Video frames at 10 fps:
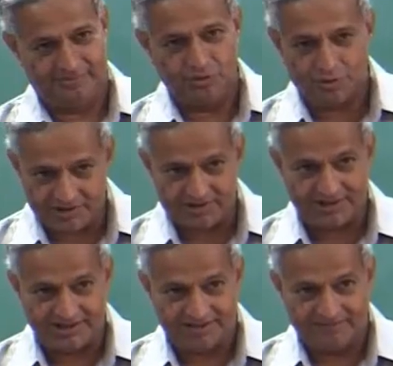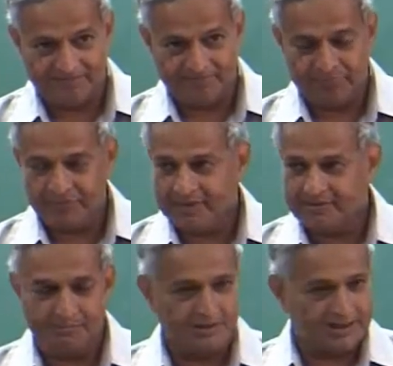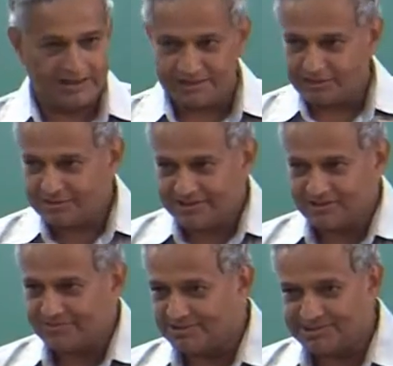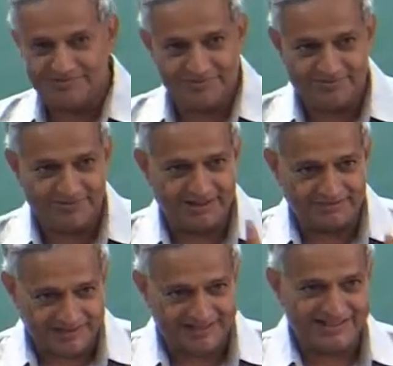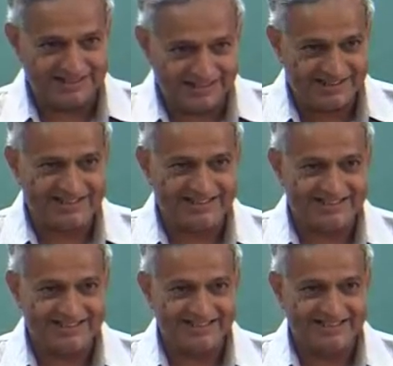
You understand? But right now the equation which we have written is